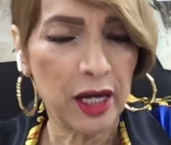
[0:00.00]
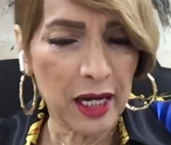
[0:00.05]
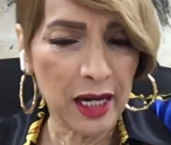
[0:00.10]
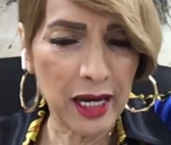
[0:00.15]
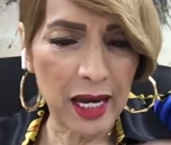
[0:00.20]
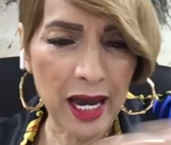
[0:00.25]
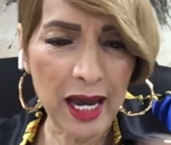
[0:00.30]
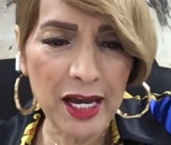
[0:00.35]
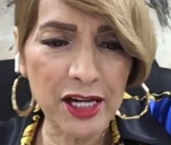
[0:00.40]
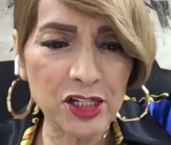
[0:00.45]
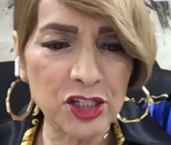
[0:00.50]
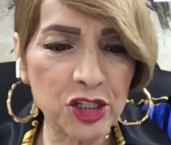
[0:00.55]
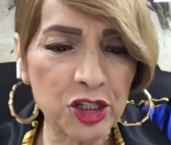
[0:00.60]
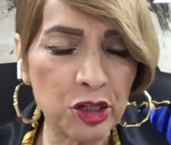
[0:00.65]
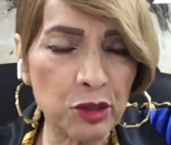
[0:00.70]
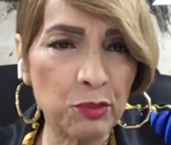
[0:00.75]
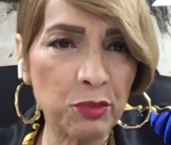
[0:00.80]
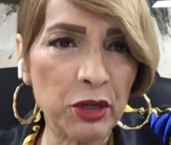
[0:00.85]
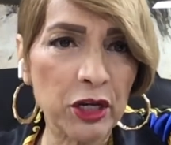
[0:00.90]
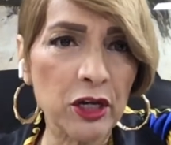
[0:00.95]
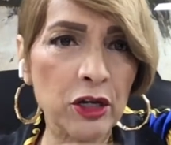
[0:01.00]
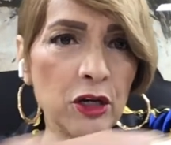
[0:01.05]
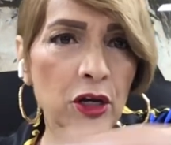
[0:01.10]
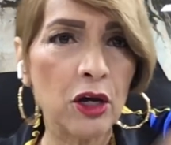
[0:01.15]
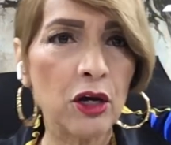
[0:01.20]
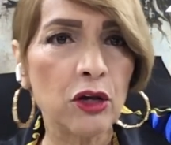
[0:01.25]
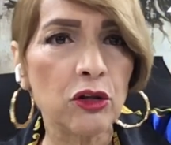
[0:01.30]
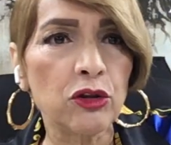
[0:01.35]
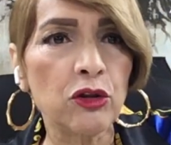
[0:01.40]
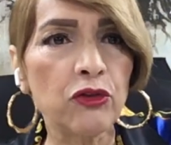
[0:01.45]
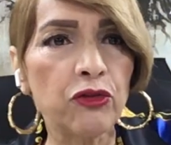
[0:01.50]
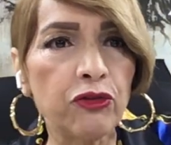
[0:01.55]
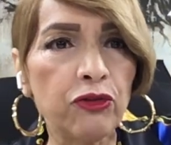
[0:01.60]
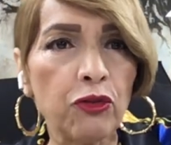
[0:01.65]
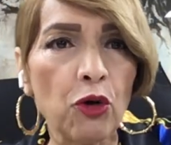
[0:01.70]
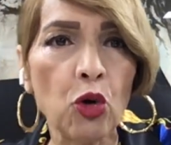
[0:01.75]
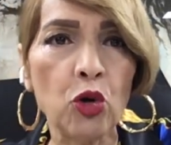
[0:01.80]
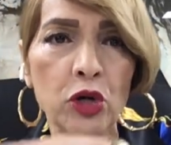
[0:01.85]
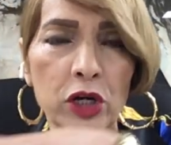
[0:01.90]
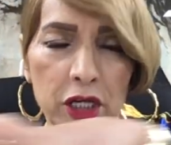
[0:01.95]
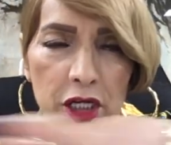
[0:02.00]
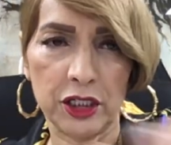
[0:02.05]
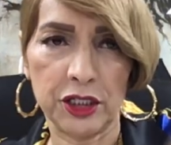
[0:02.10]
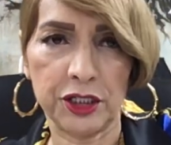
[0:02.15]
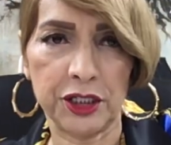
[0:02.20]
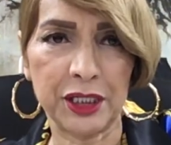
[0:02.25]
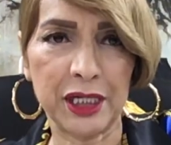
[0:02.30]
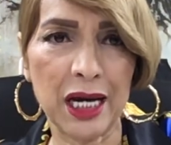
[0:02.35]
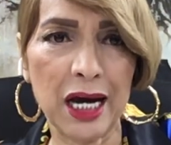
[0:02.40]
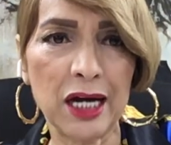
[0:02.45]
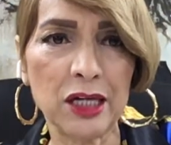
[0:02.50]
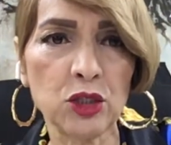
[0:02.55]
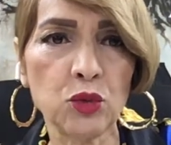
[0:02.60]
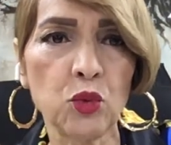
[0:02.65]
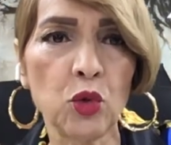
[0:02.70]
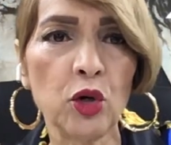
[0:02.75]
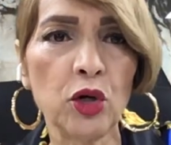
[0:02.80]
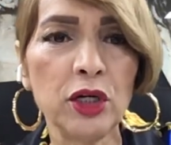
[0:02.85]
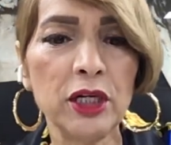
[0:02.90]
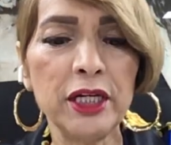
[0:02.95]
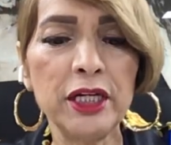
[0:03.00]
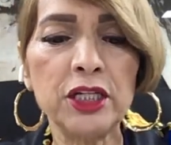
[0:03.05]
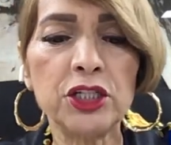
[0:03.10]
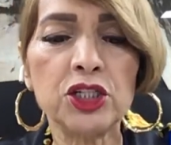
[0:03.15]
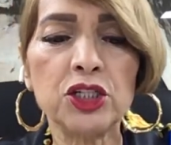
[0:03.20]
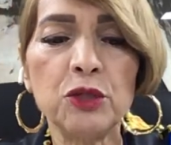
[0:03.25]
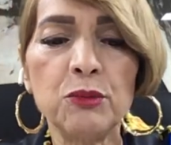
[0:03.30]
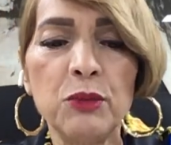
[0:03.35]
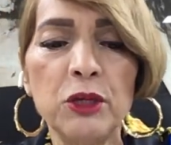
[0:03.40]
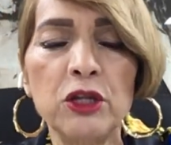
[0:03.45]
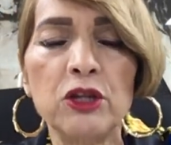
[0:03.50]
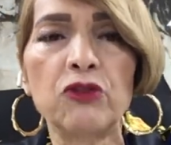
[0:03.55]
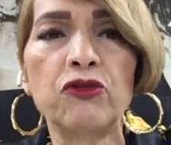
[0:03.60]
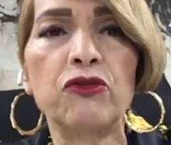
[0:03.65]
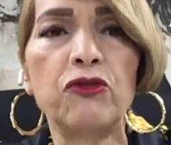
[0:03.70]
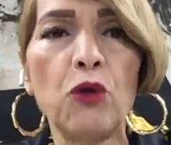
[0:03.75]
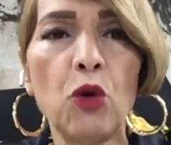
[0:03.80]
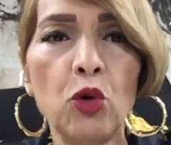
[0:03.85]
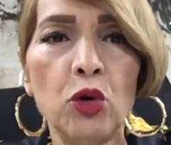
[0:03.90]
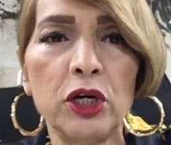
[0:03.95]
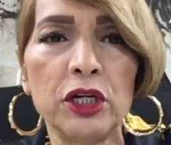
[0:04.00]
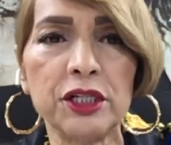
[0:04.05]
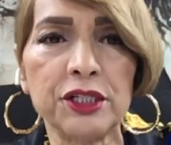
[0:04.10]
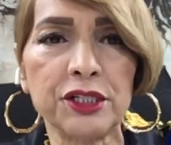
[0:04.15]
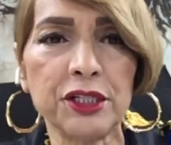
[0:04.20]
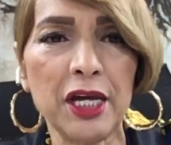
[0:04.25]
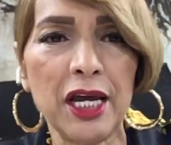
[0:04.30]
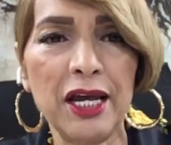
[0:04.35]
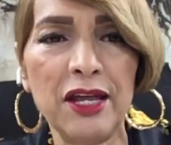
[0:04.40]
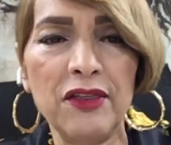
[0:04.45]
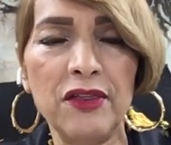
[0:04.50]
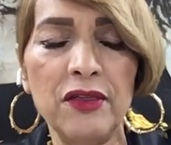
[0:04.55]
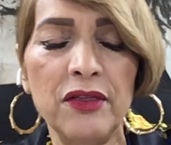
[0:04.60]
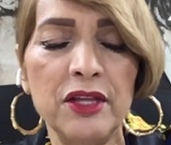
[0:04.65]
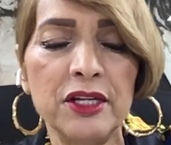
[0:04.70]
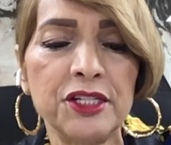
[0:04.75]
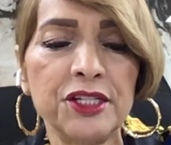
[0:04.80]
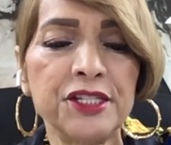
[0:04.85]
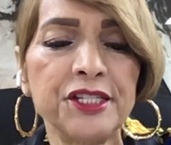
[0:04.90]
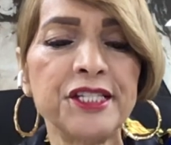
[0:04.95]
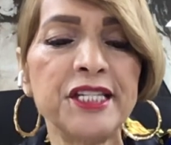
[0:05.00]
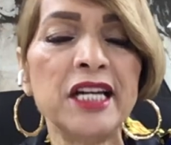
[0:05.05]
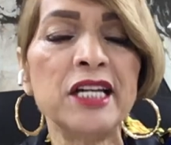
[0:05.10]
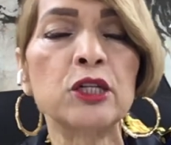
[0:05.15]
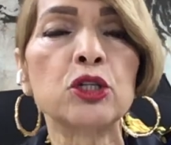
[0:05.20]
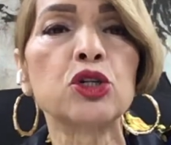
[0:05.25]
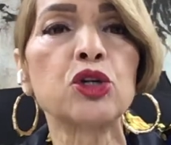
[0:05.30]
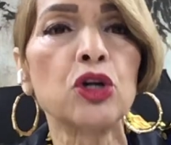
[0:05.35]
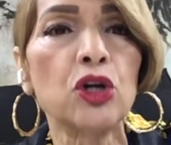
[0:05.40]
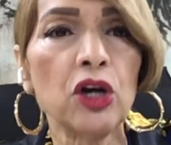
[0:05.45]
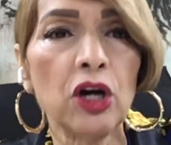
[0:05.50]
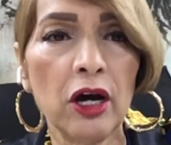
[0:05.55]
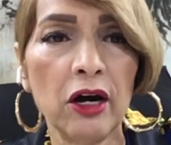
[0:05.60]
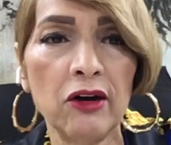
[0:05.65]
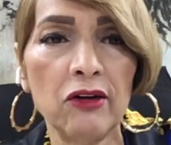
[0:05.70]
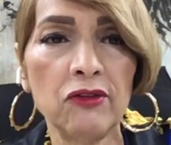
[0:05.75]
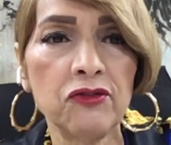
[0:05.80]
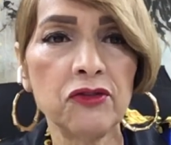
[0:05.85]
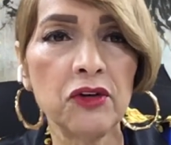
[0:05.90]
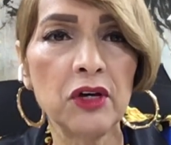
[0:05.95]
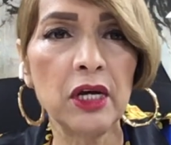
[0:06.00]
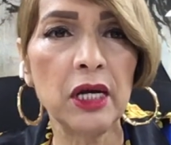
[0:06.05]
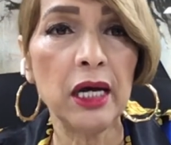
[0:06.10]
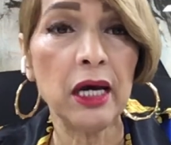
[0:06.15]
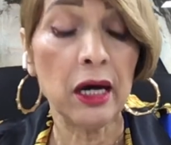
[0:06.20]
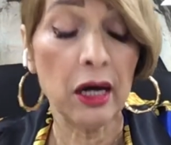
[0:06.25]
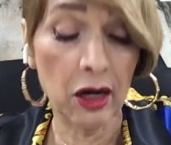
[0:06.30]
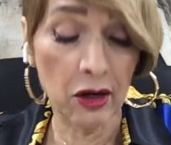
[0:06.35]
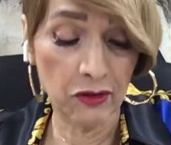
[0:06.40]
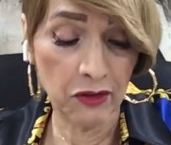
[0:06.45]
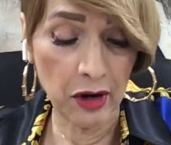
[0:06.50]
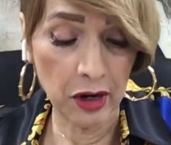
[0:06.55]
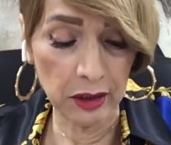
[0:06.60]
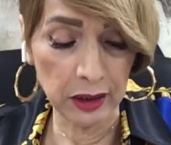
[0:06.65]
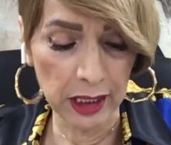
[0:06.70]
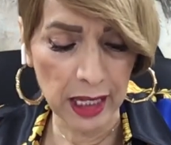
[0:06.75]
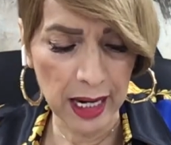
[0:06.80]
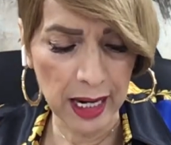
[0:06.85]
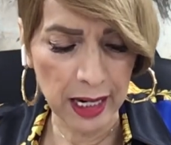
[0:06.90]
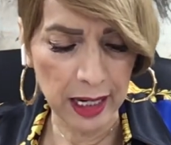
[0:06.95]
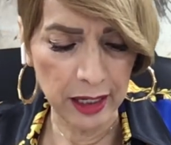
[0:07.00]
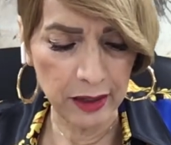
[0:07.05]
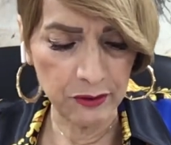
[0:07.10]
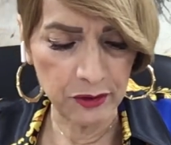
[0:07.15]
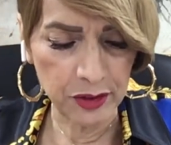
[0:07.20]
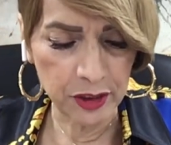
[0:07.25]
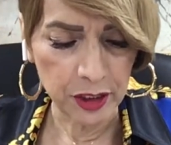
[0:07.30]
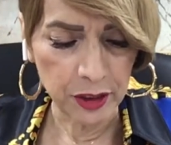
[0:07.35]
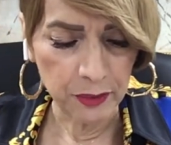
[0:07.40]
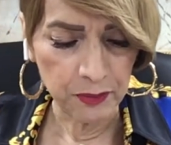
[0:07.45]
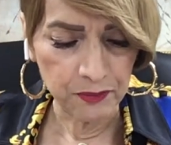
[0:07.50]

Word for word: It has to be the focus. God's word needs to be the focus and the center of, of our lives.